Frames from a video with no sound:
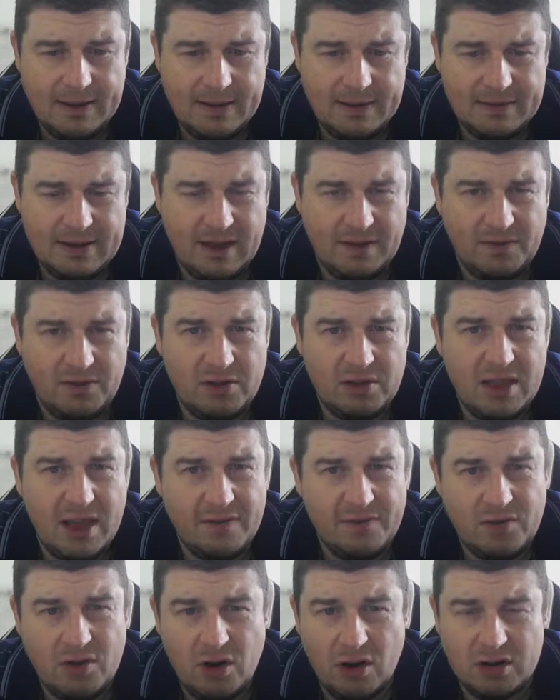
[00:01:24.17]

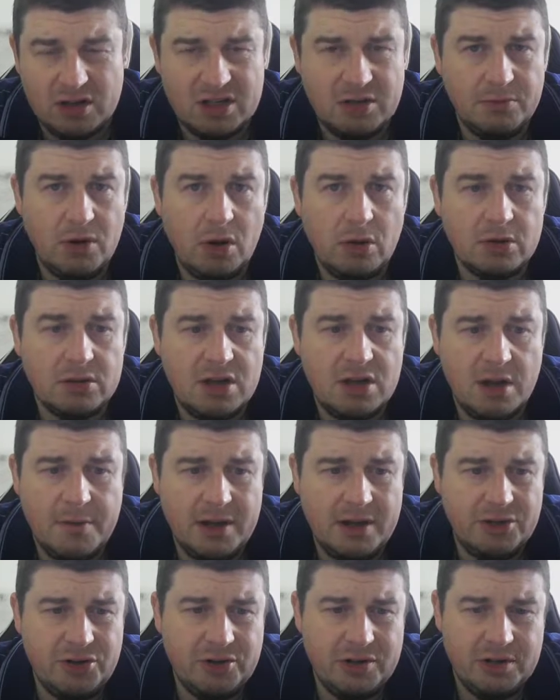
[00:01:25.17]
They've got some long-term
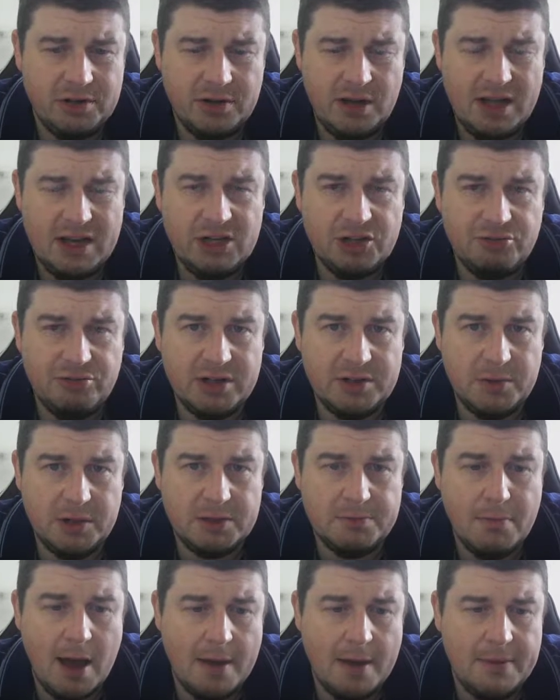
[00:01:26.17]
injuries
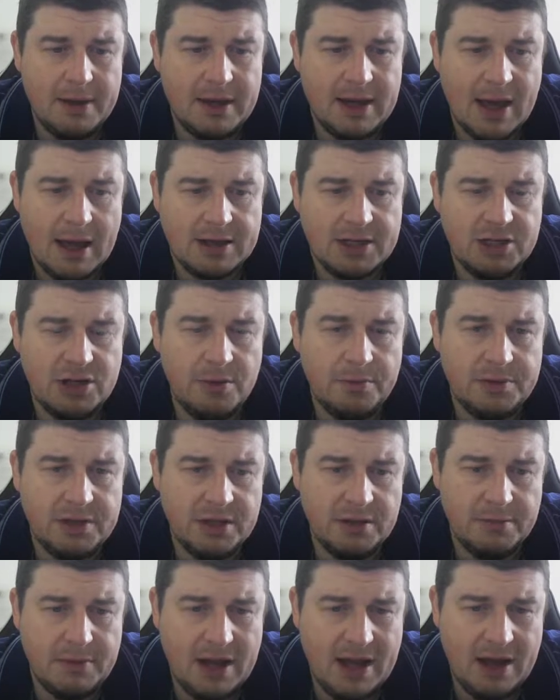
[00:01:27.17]
which might be catching up
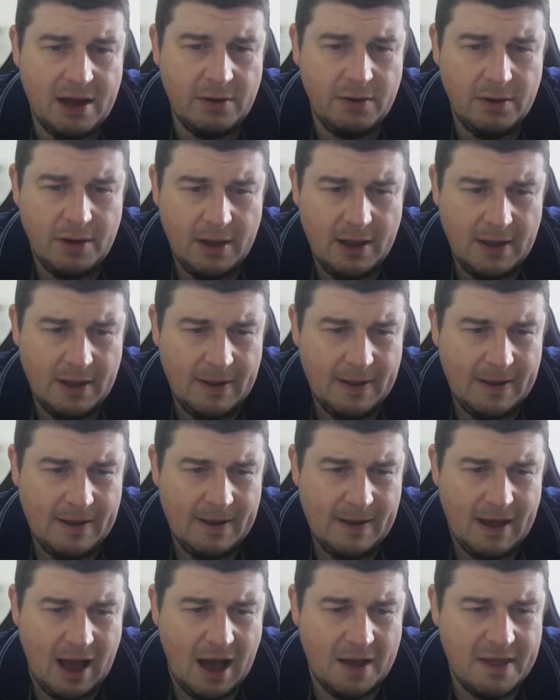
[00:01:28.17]
to them now.
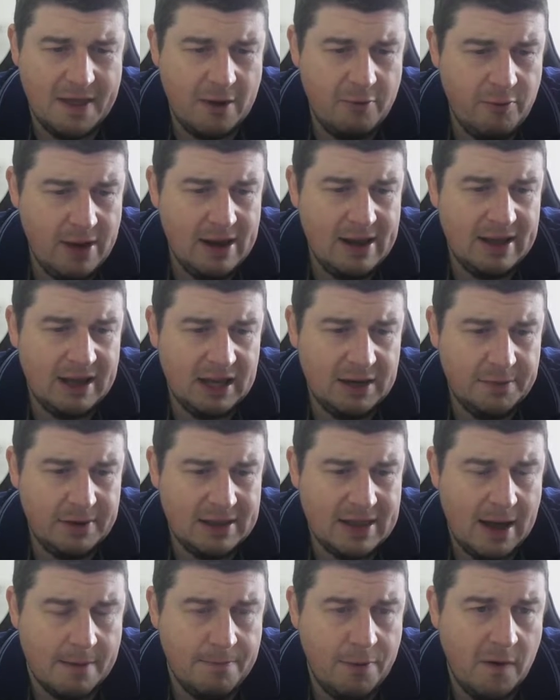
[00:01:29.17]
Are they really going to
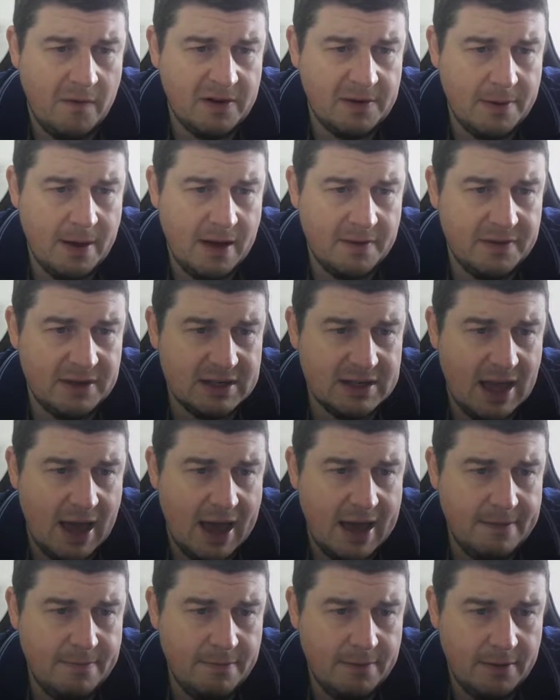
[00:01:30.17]
be that bothered about this
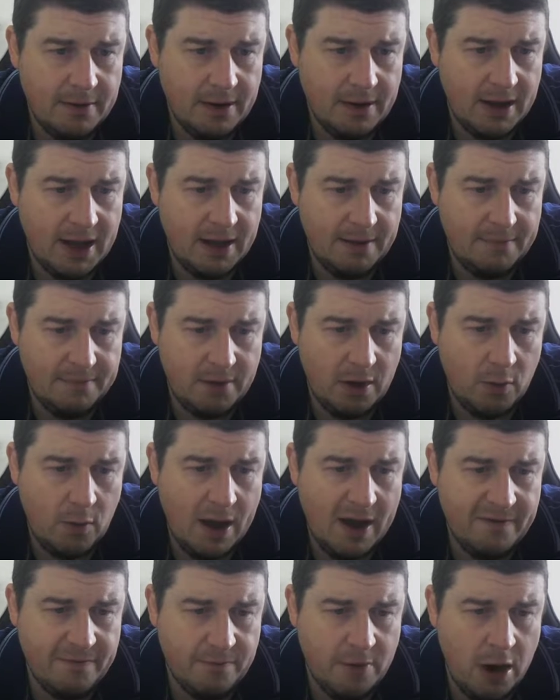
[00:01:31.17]
game?
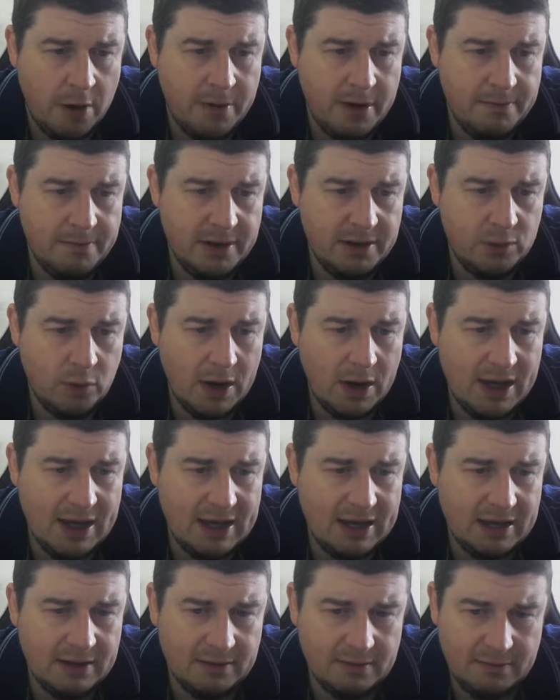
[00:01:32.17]
Away from home in
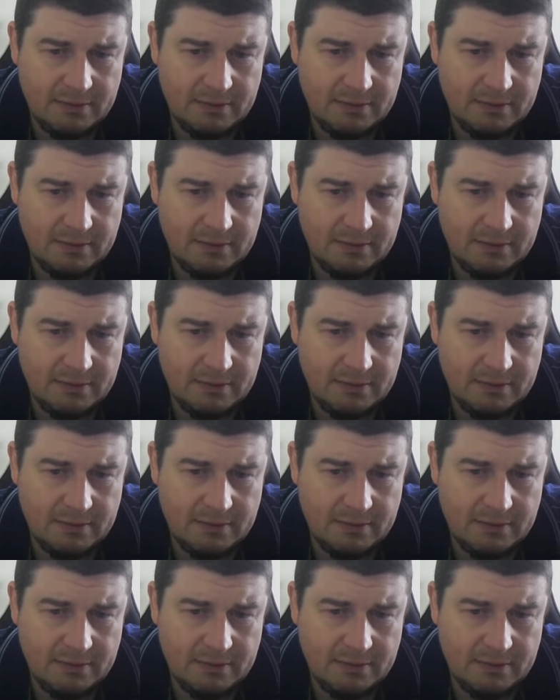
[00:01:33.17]
midweek?